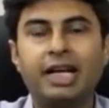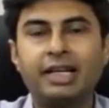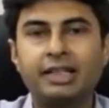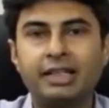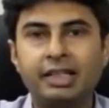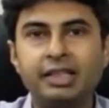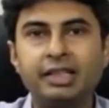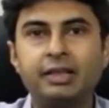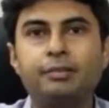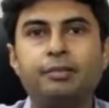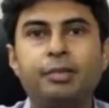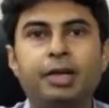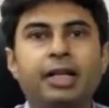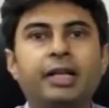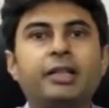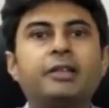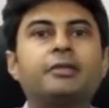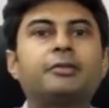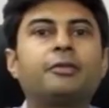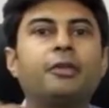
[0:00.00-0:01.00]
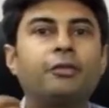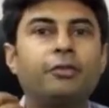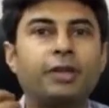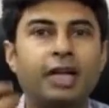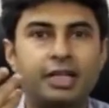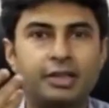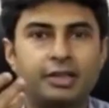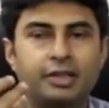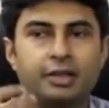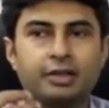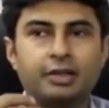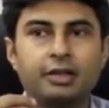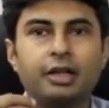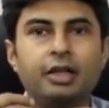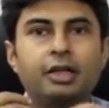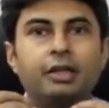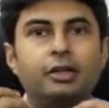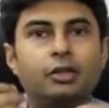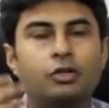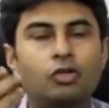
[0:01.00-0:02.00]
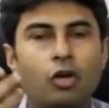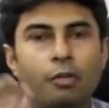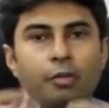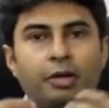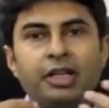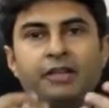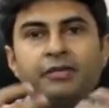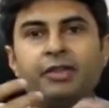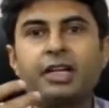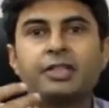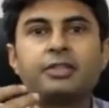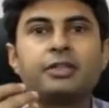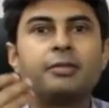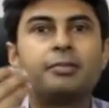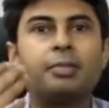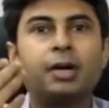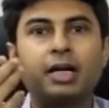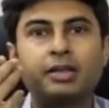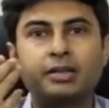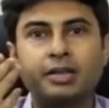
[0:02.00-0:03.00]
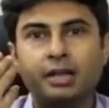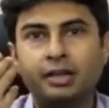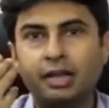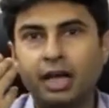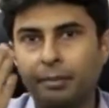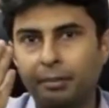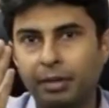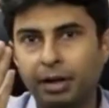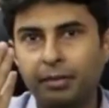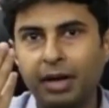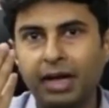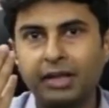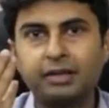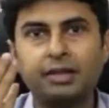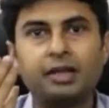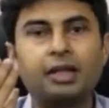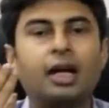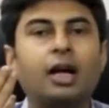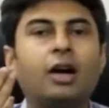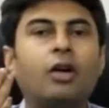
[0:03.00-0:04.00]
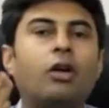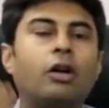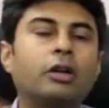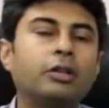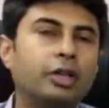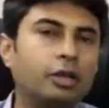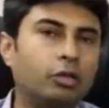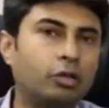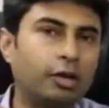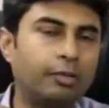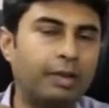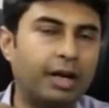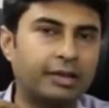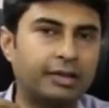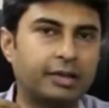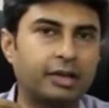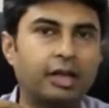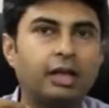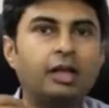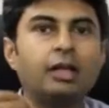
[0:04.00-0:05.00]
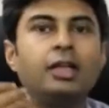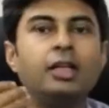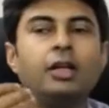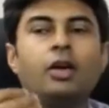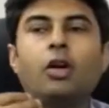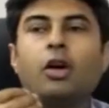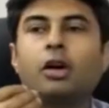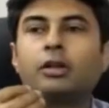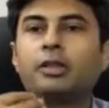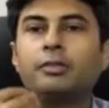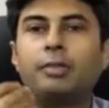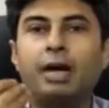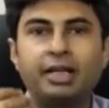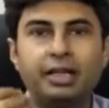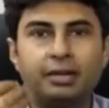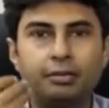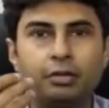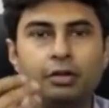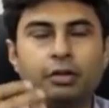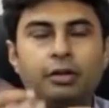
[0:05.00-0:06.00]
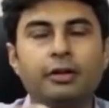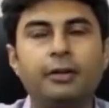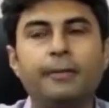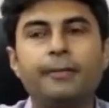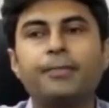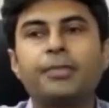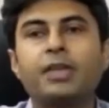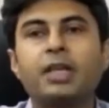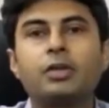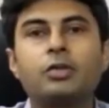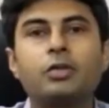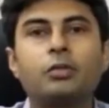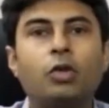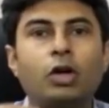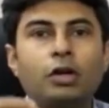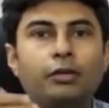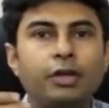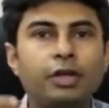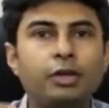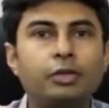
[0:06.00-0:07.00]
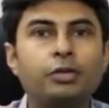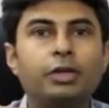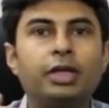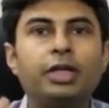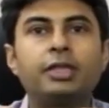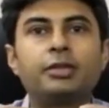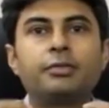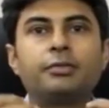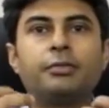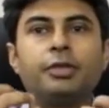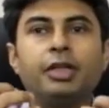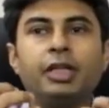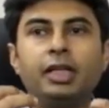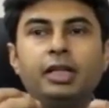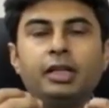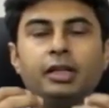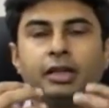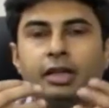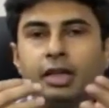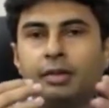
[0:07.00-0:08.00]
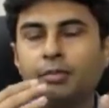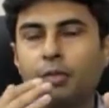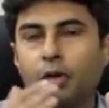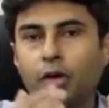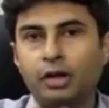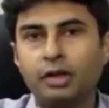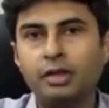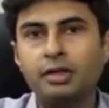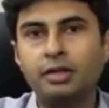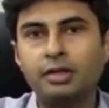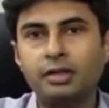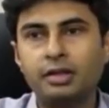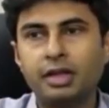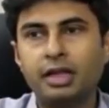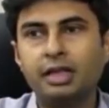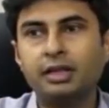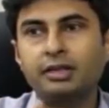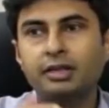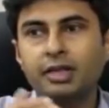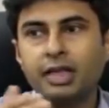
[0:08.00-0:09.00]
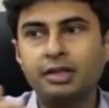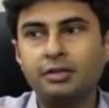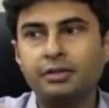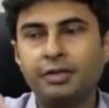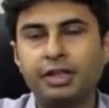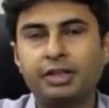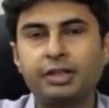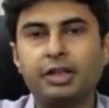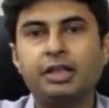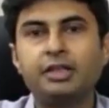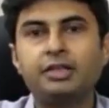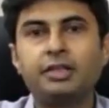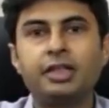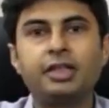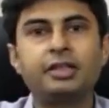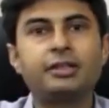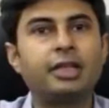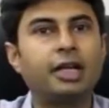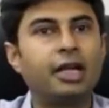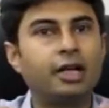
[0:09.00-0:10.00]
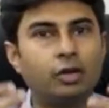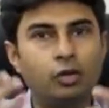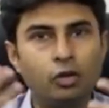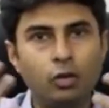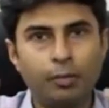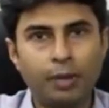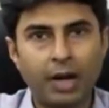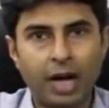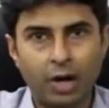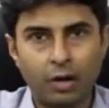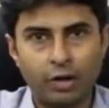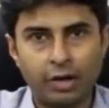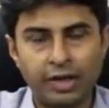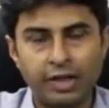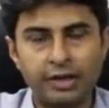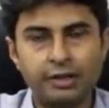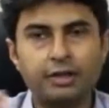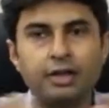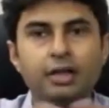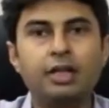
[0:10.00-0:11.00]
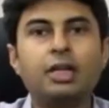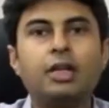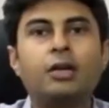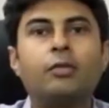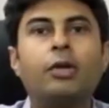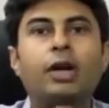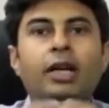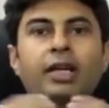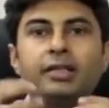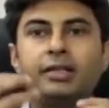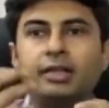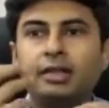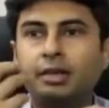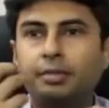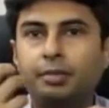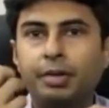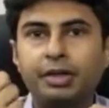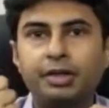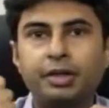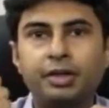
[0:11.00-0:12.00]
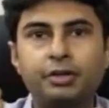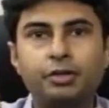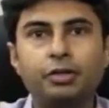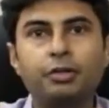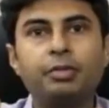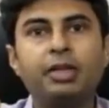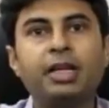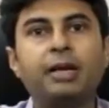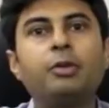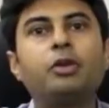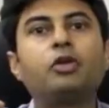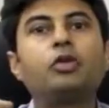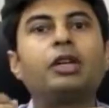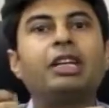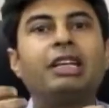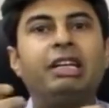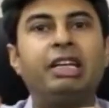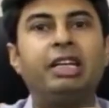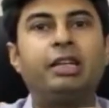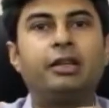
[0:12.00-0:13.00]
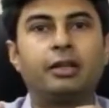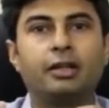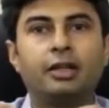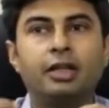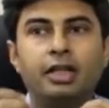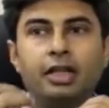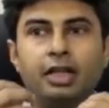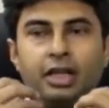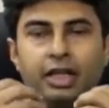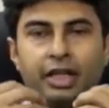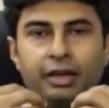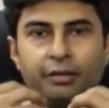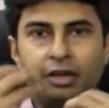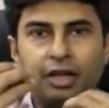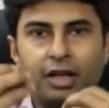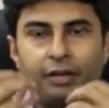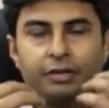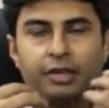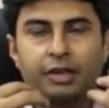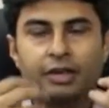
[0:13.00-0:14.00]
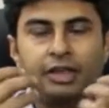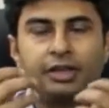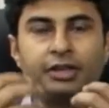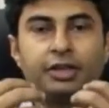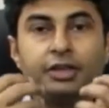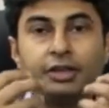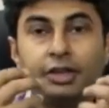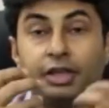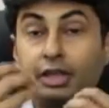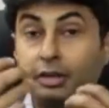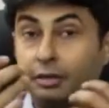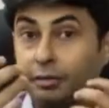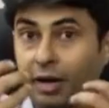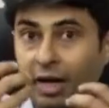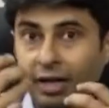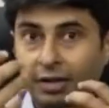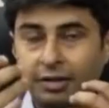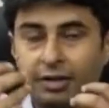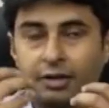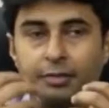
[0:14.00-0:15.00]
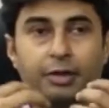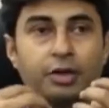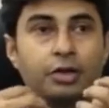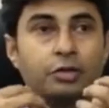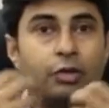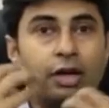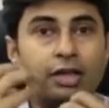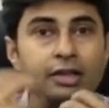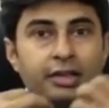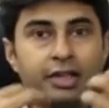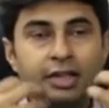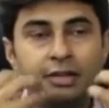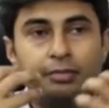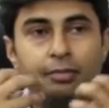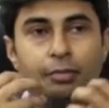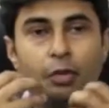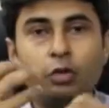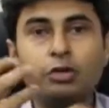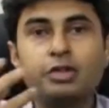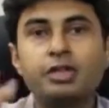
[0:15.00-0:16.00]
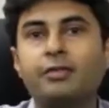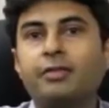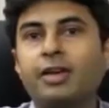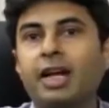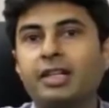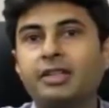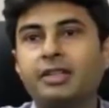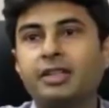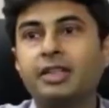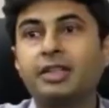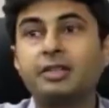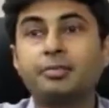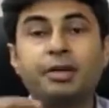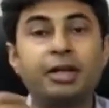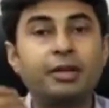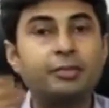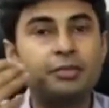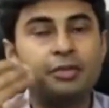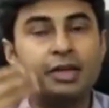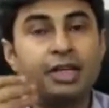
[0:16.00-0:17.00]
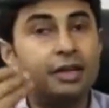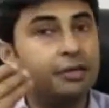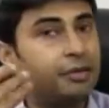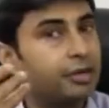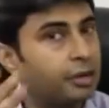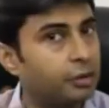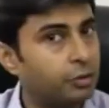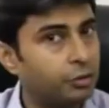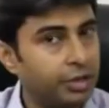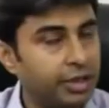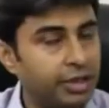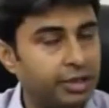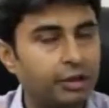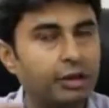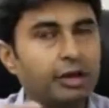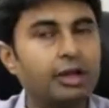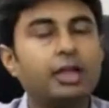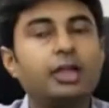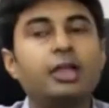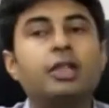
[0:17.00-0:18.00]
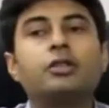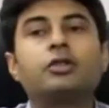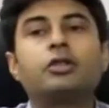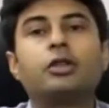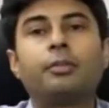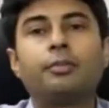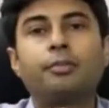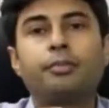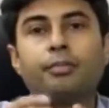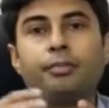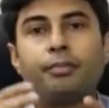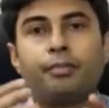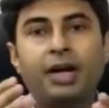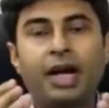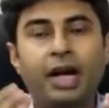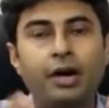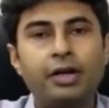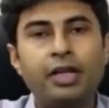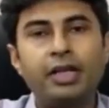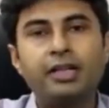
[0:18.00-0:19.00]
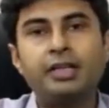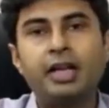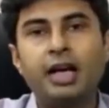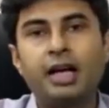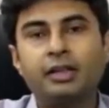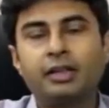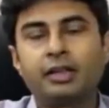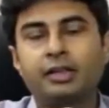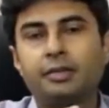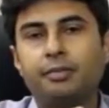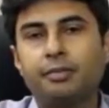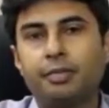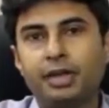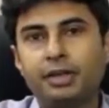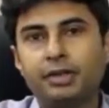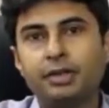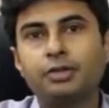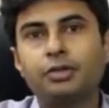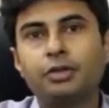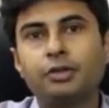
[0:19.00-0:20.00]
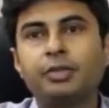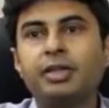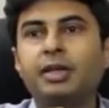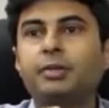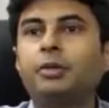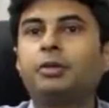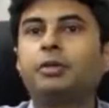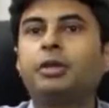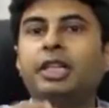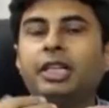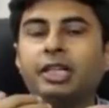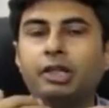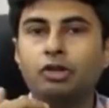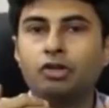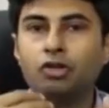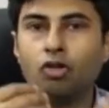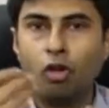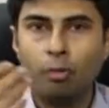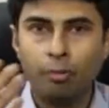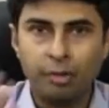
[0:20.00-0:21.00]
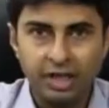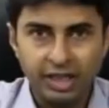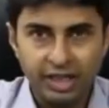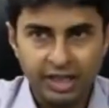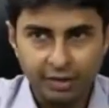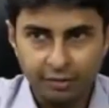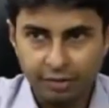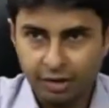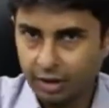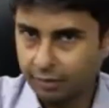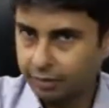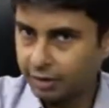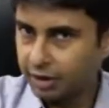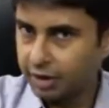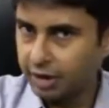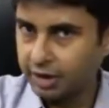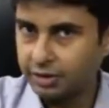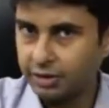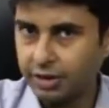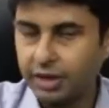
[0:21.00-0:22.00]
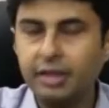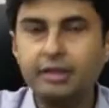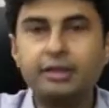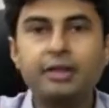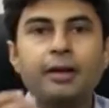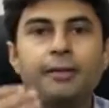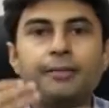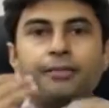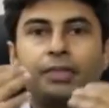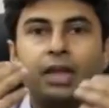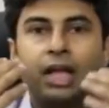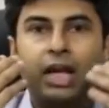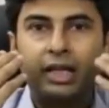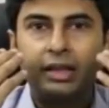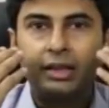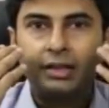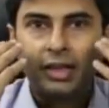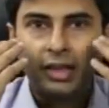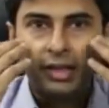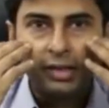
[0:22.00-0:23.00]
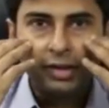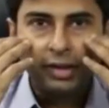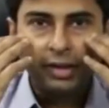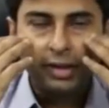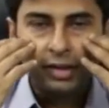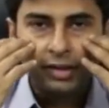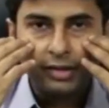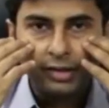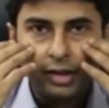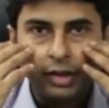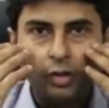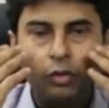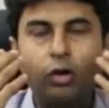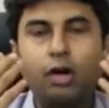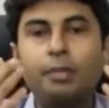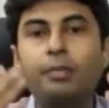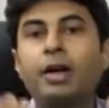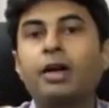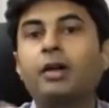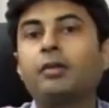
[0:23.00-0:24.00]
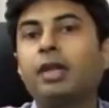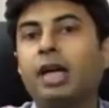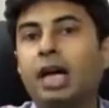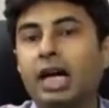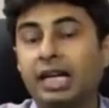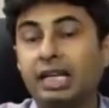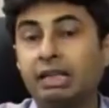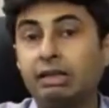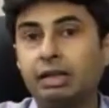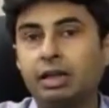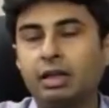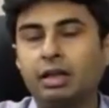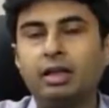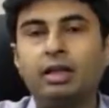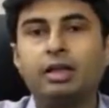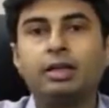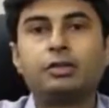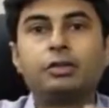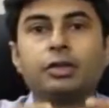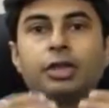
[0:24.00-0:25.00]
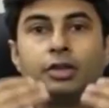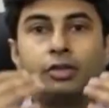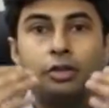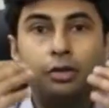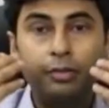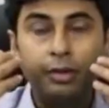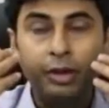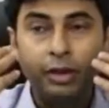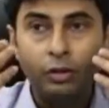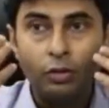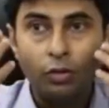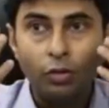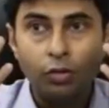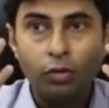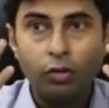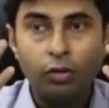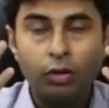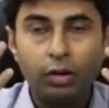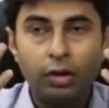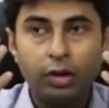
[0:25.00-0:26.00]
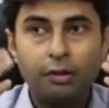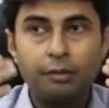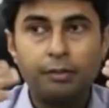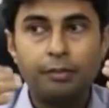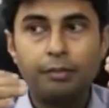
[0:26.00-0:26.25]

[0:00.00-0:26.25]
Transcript: titanium plates for fractures. The commonly fractured parts are the upper maxilla or the lower maxilla or the mandible. So what we do is, the importance in such facial injuries, there are two priorities. One is that the patient should be able to eat even after these injuries, fractures, because once these bones are fractured, it becomes very difficult to eat. So the priorities are that the patient should be able to eat normally even after the injuries. And the second thing is the lower part of the eye. So there should be no